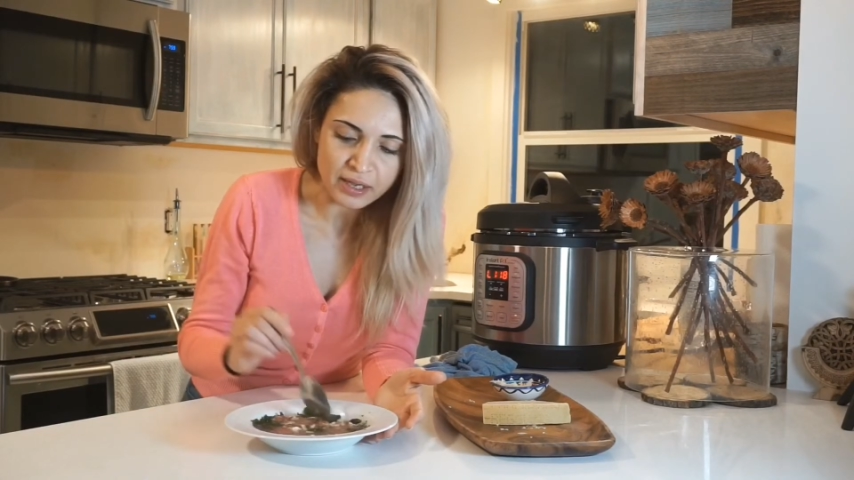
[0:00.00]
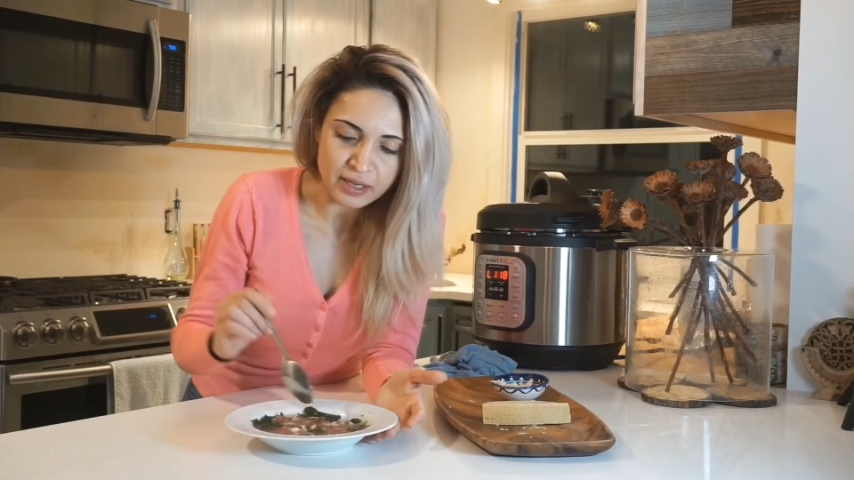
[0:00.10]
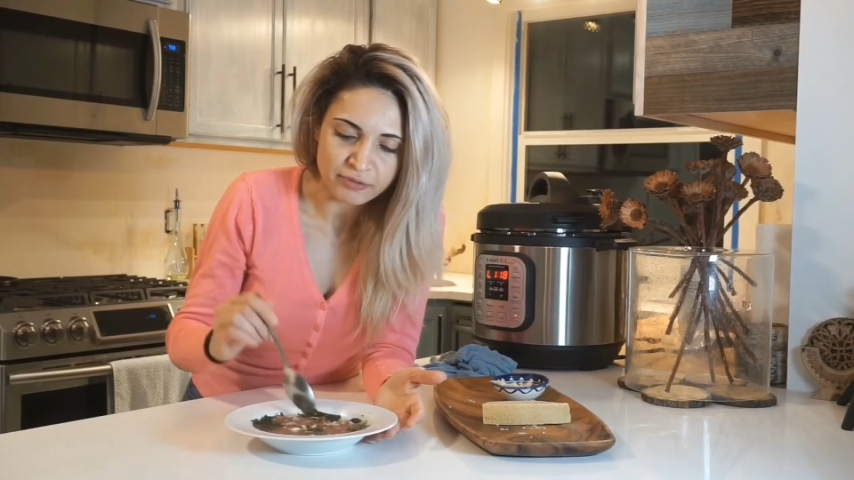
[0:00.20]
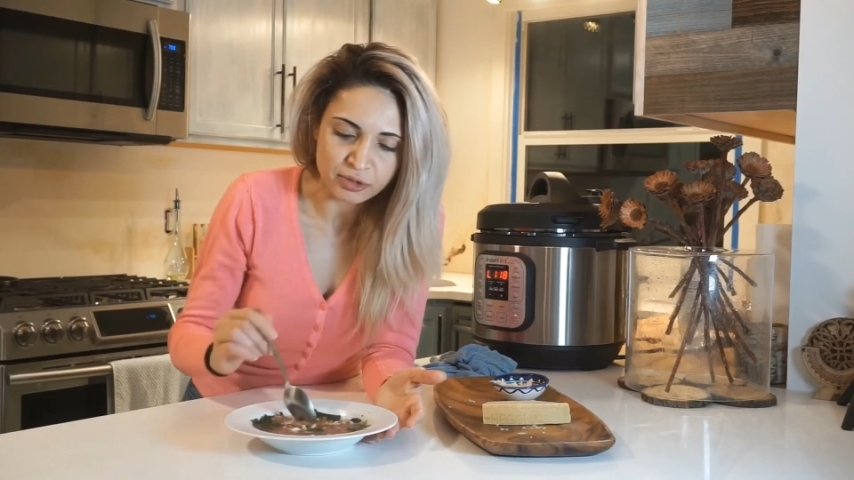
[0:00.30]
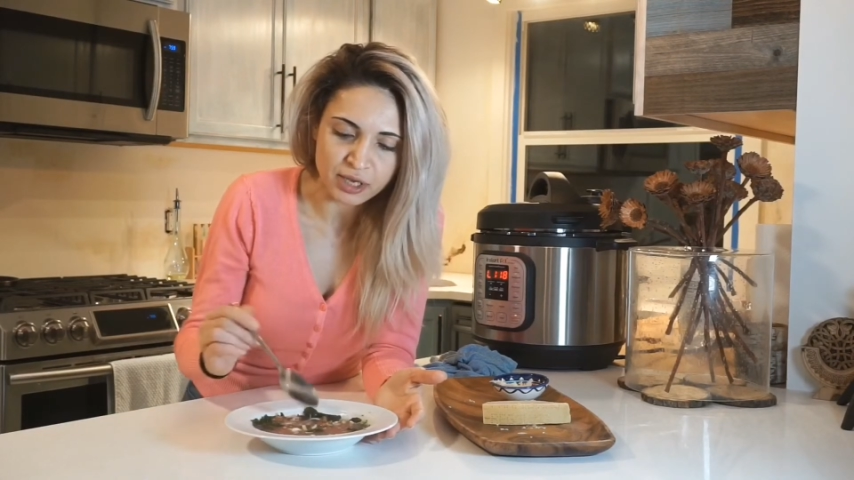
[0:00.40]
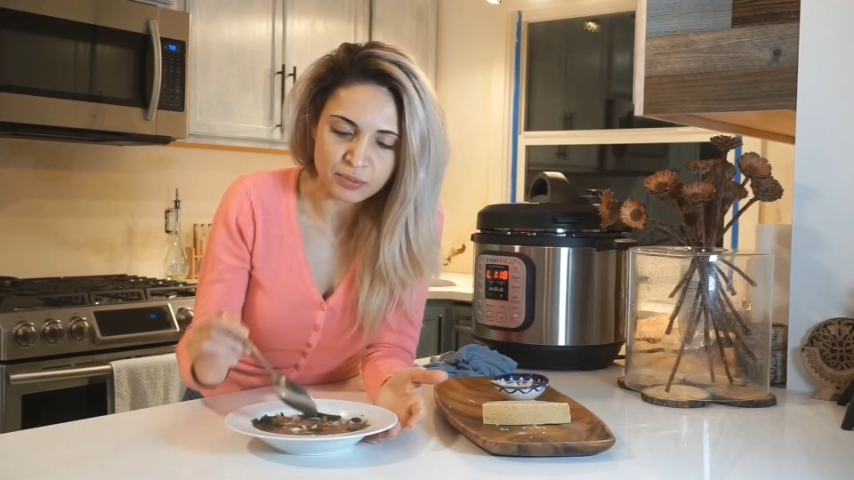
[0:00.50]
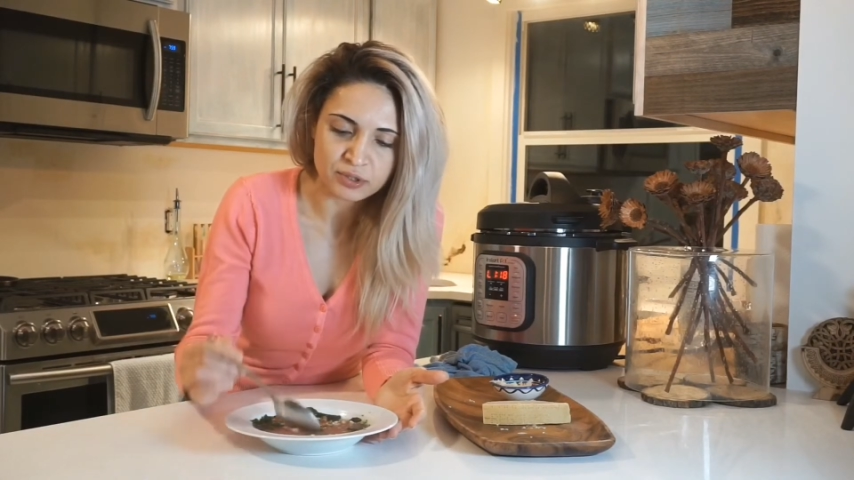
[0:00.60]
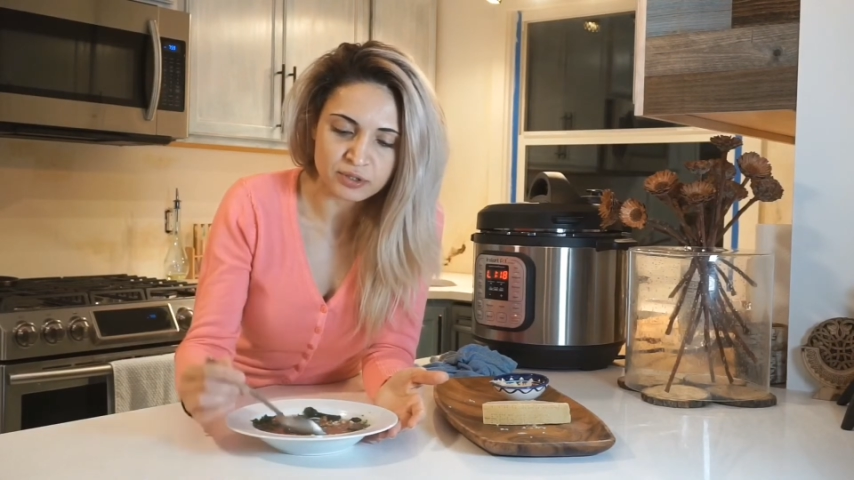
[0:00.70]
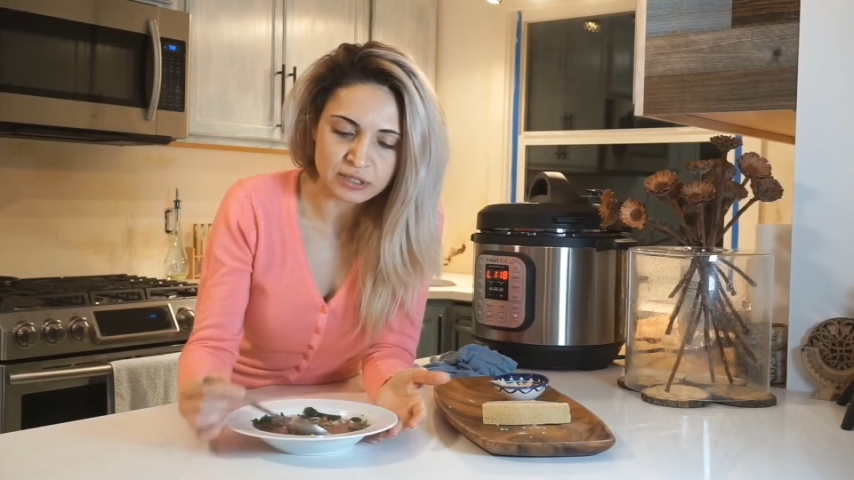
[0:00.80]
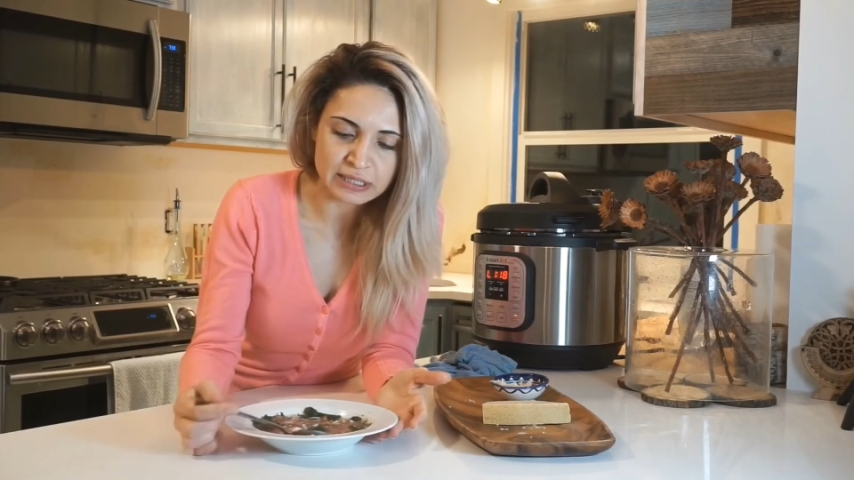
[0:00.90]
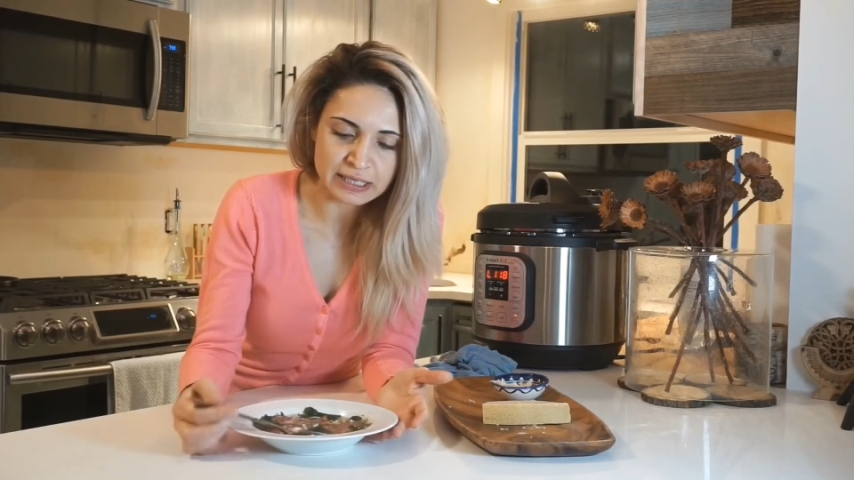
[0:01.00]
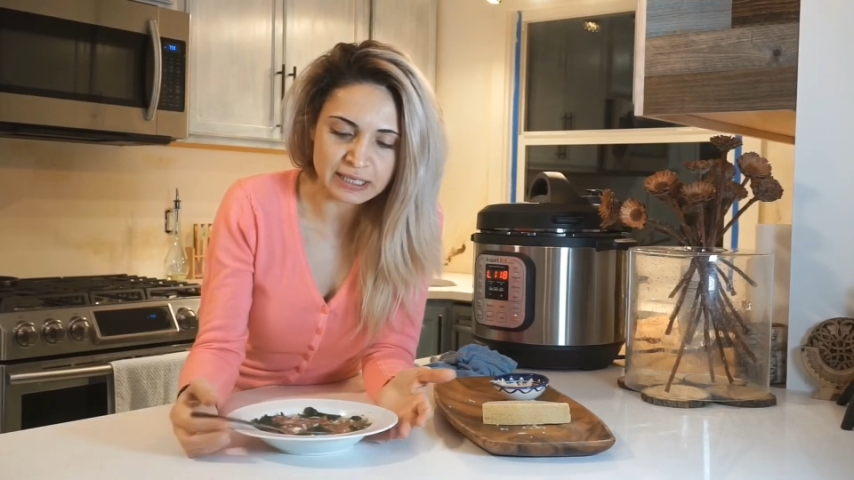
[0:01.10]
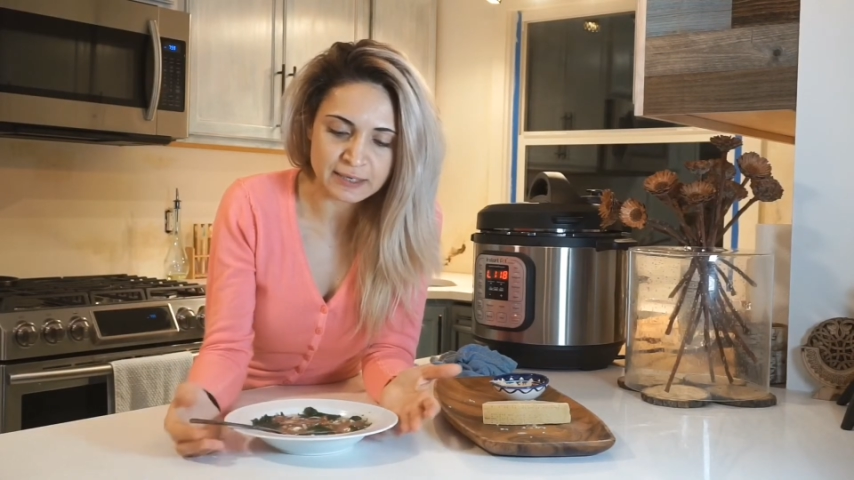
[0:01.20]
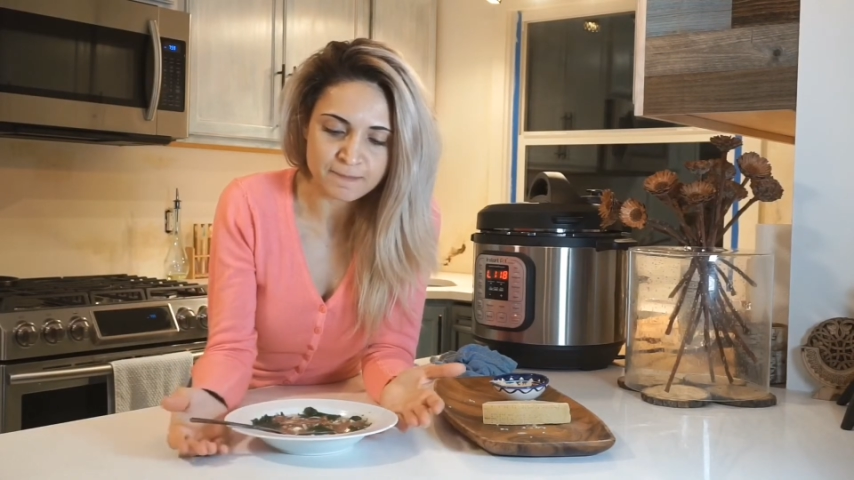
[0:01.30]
If you like what you're seeing,